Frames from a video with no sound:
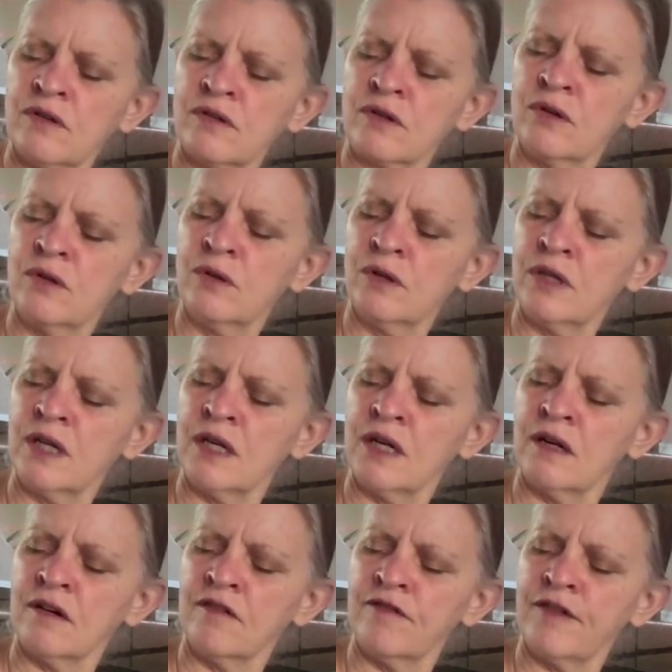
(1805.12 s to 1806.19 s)

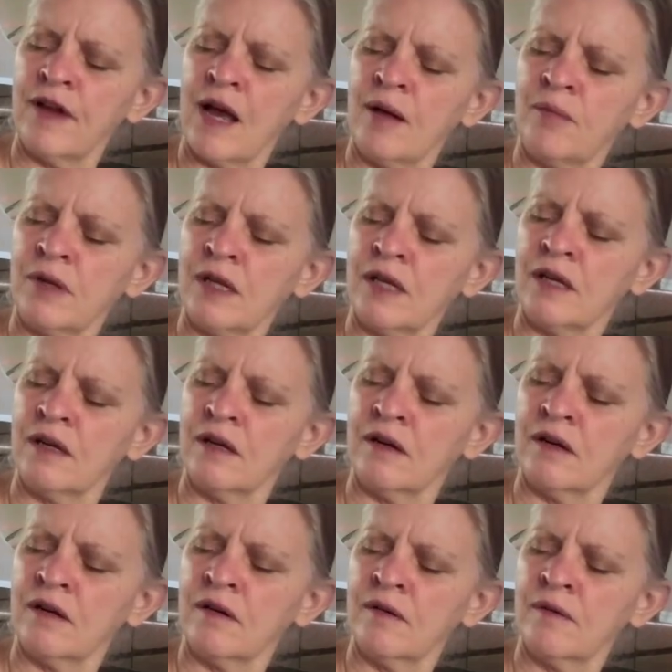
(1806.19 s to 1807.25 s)
schooling and family
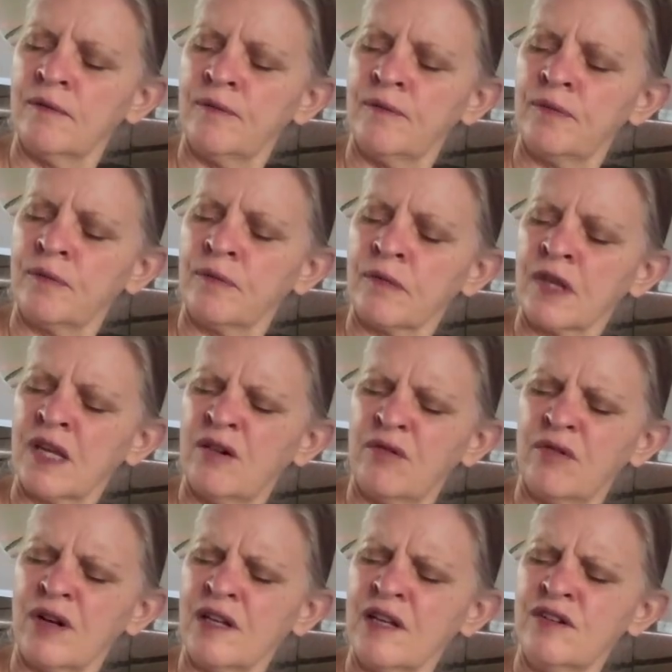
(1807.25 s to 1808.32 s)
and
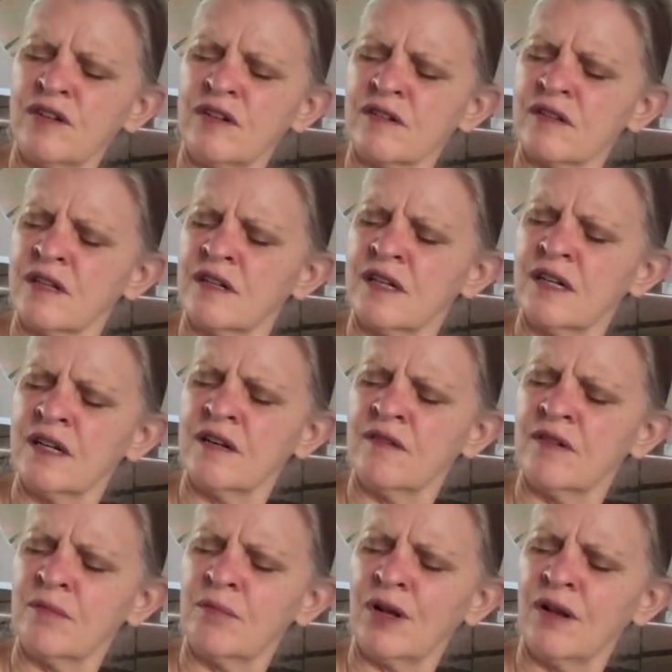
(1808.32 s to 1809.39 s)
religions that didn't
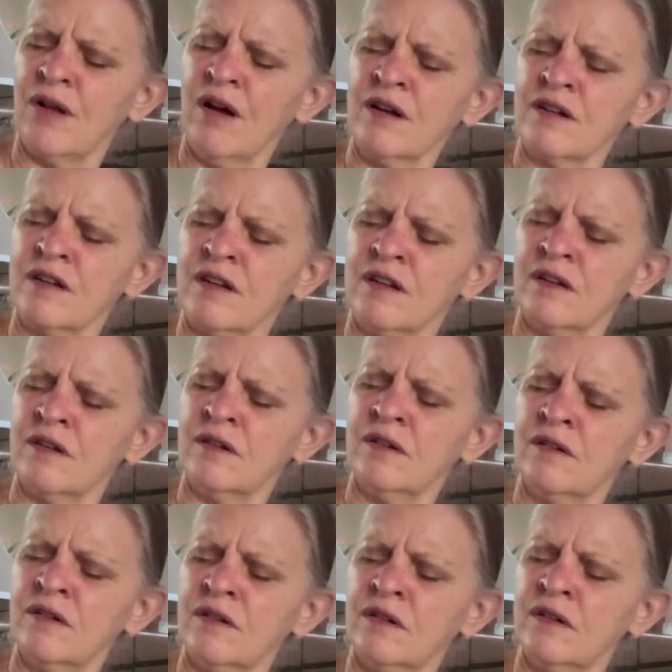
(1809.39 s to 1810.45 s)
even belong to
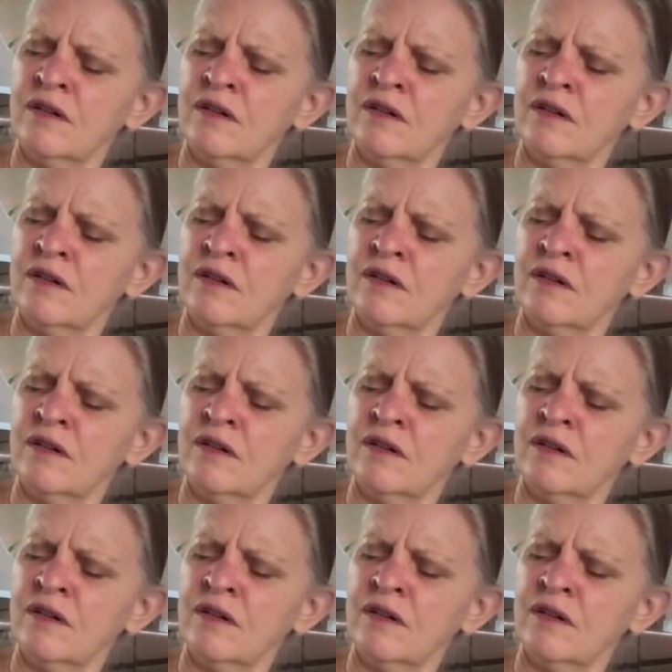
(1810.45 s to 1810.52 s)
you,